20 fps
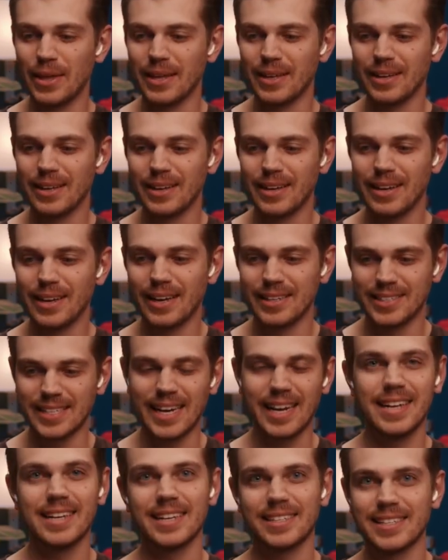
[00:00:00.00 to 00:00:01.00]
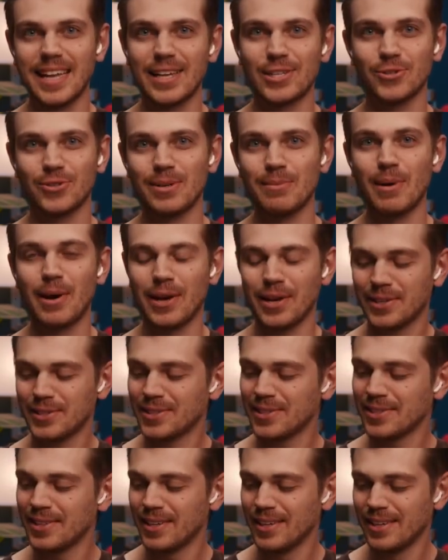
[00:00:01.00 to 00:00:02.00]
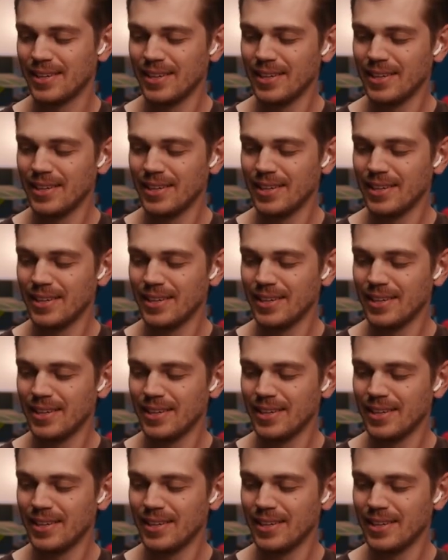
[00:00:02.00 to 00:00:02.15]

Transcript: it, a second accessory box.